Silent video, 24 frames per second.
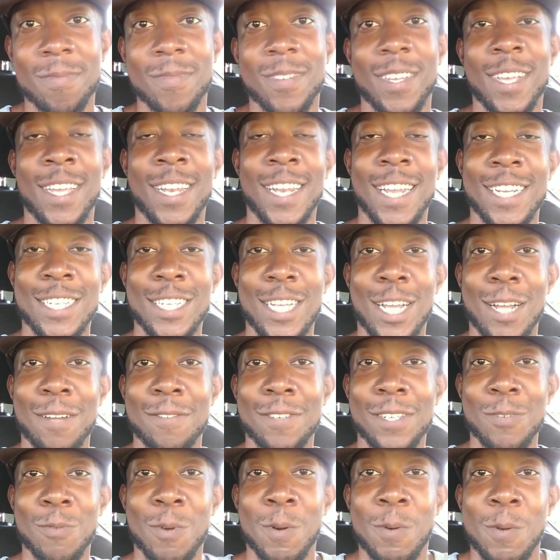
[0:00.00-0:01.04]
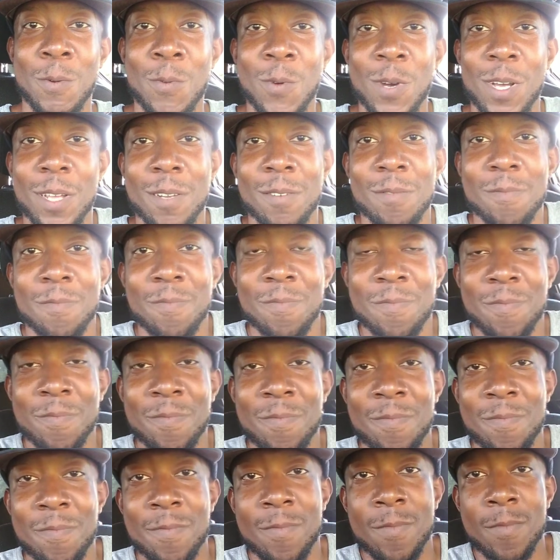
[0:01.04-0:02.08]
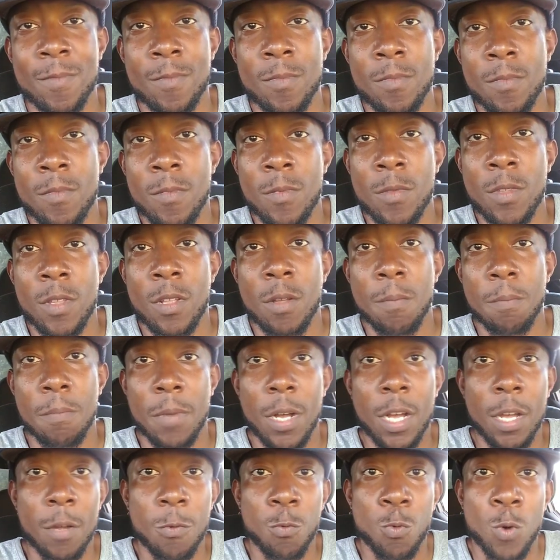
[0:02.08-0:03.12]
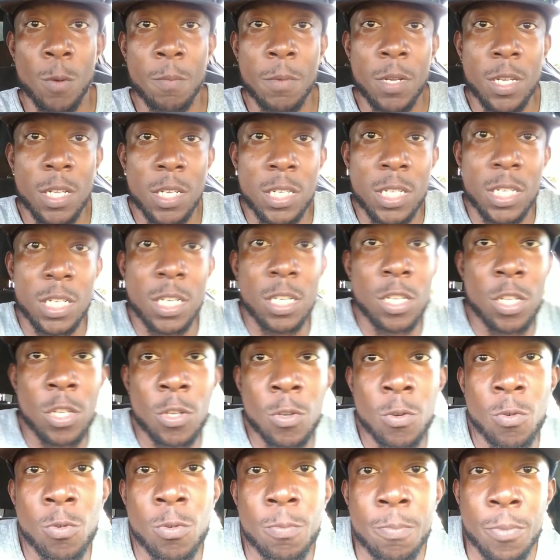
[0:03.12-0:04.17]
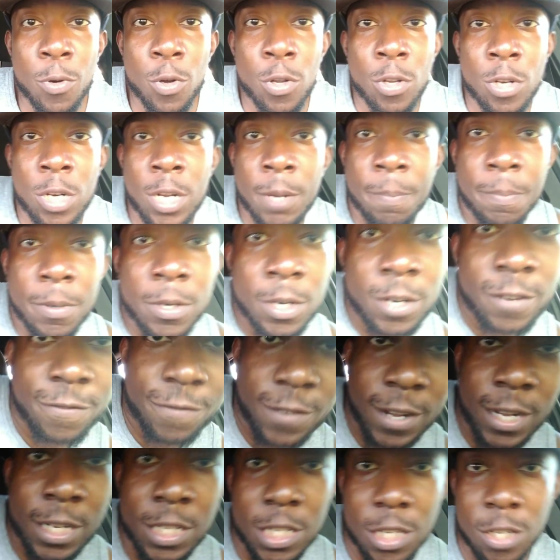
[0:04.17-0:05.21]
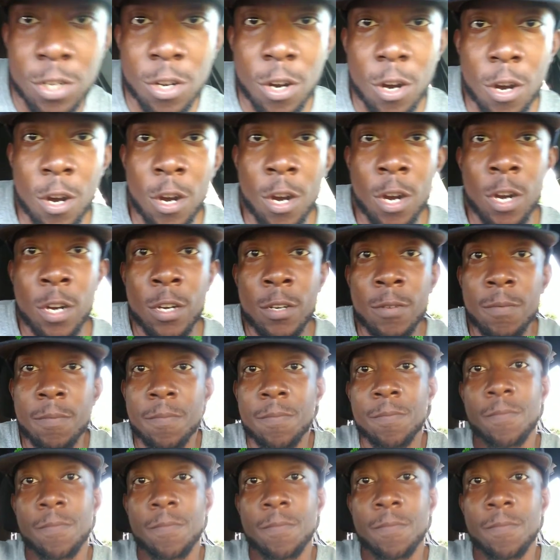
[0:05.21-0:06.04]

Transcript: And that's obviously what we want. But women could see you pulling up in your fancy car,